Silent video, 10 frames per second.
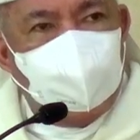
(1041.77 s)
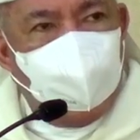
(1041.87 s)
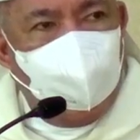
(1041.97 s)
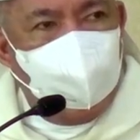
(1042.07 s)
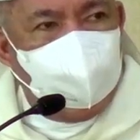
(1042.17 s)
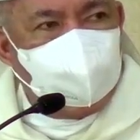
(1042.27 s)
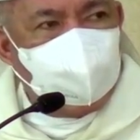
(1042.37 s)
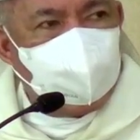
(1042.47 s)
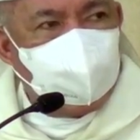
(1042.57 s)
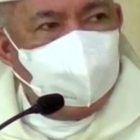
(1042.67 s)

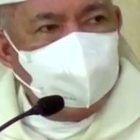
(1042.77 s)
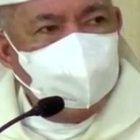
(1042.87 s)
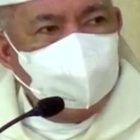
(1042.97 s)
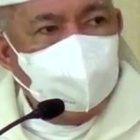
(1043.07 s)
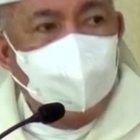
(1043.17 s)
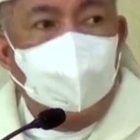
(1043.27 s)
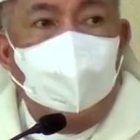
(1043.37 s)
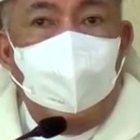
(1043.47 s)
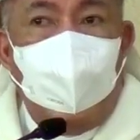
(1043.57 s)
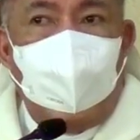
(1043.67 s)
voice.
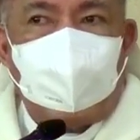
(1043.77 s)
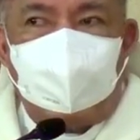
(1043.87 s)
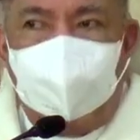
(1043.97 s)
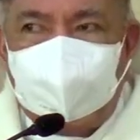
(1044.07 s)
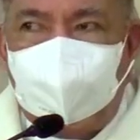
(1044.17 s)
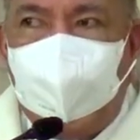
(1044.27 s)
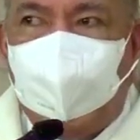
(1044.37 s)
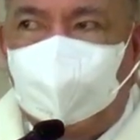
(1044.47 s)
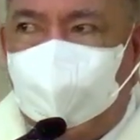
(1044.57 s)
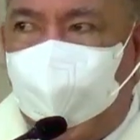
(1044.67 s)
Especially
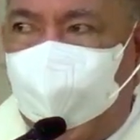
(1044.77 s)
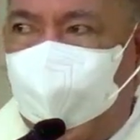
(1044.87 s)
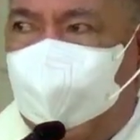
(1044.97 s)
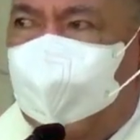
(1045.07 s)
today,